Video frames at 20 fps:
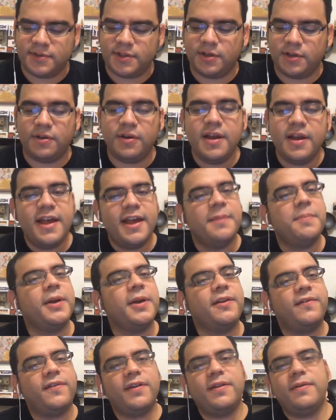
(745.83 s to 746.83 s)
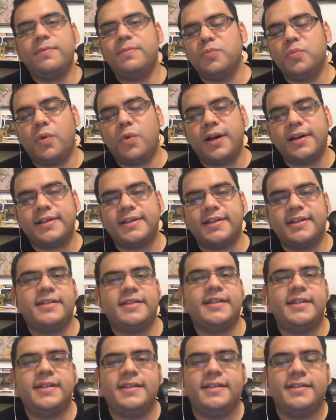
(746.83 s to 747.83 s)
So, but if you want to
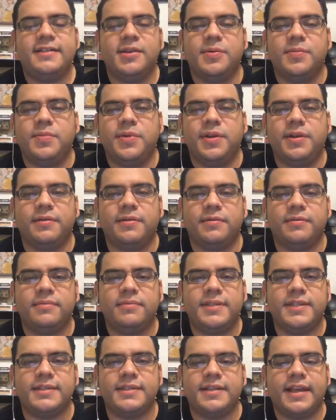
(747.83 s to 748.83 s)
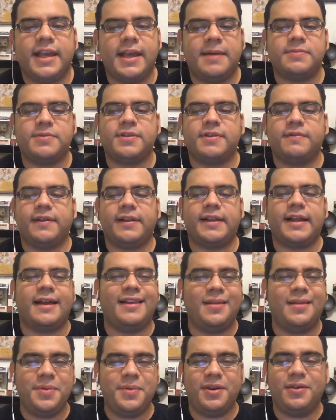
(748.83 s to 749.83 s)
see some, you know, Disney games, stuff like
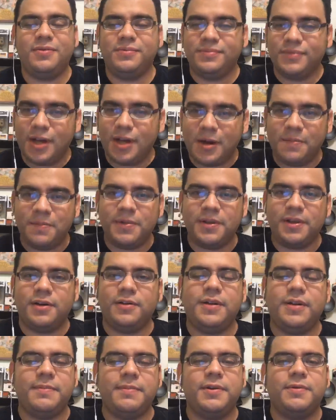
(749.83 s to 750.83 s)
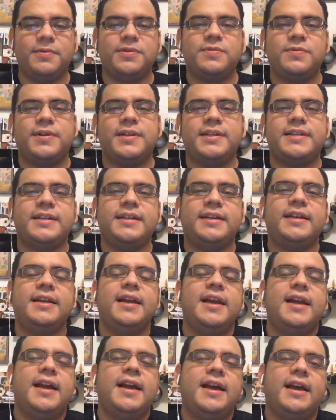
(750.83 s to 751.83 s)
that, let me know. Comment below. Let me know what you want to see,
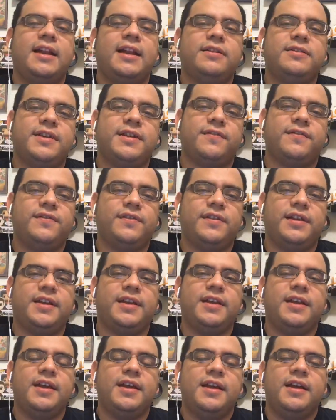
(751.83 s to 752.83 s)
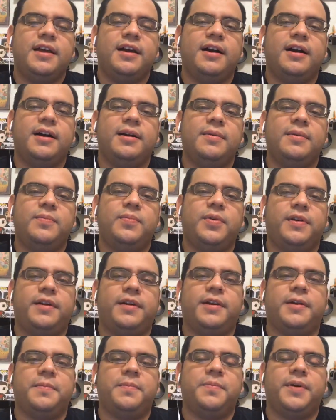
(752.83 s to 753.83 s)
and I'll definitely put
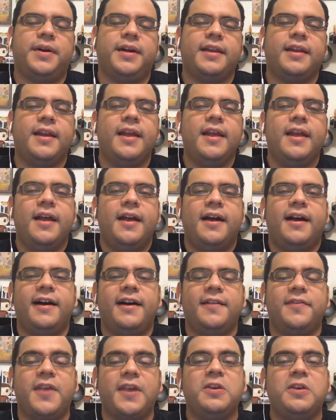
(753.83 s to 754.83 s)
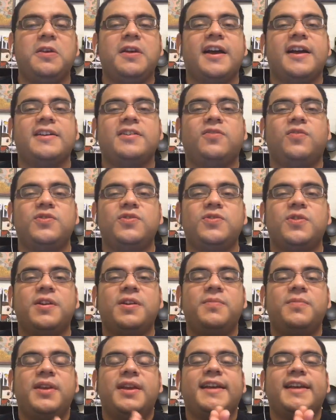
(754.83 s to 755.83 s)
it up. But thank you guys for
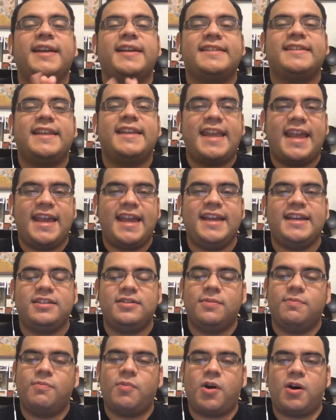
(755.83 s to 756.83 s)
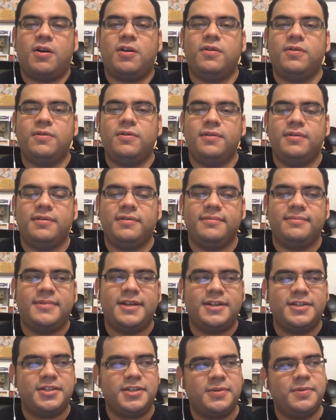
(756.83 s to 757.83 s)
joining me again today. Tomorrow, I'm
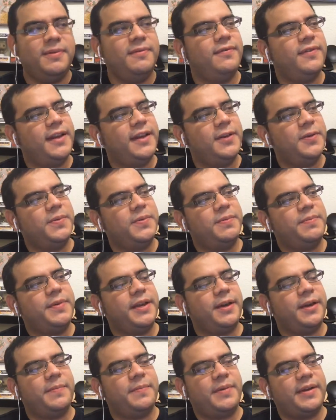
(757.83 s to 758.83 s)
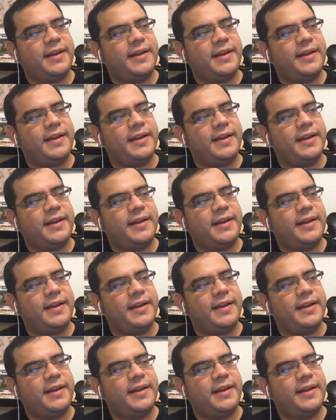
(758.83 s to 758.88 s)
not sure what video will be up.